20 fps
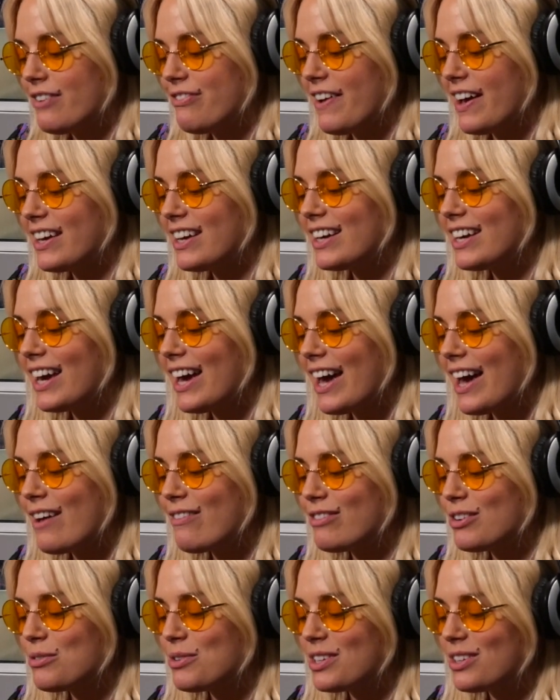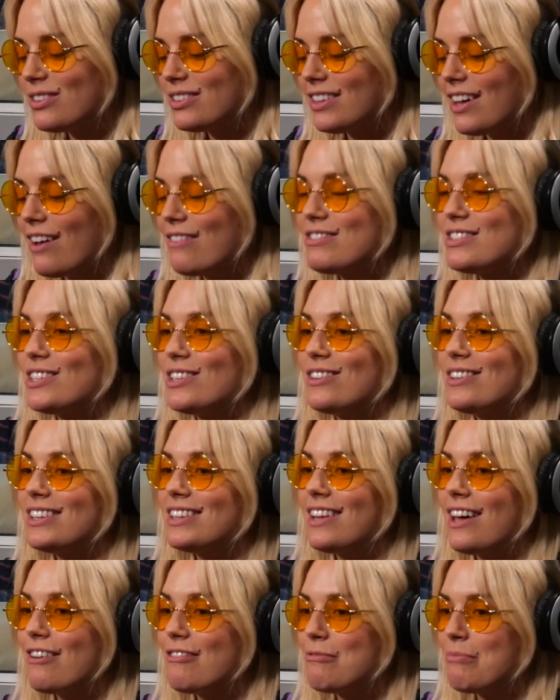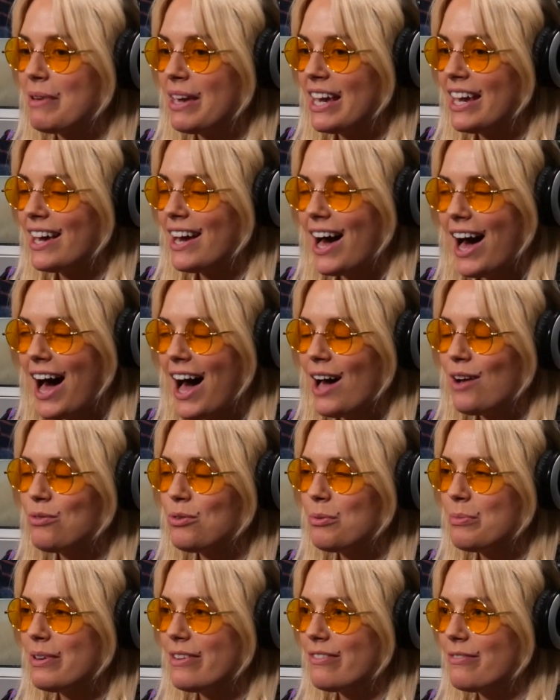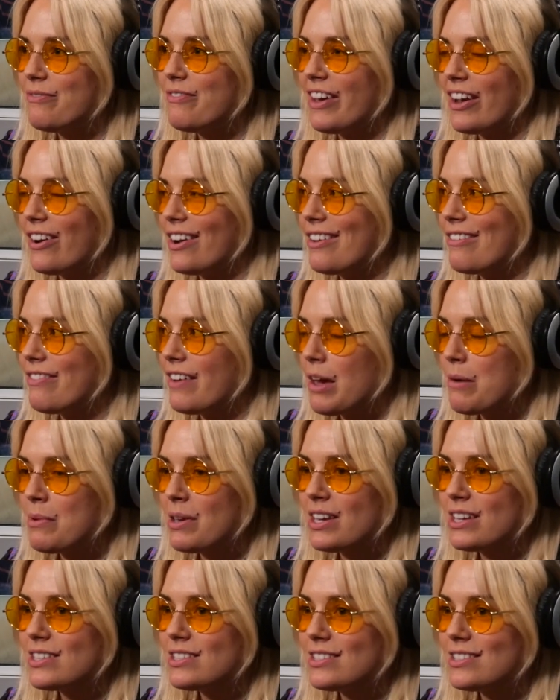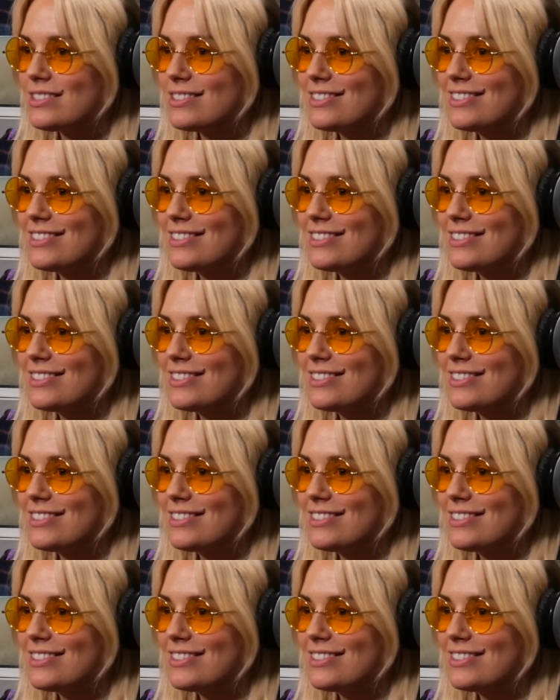If I can get everyone who loves you to love me, I will be very famous.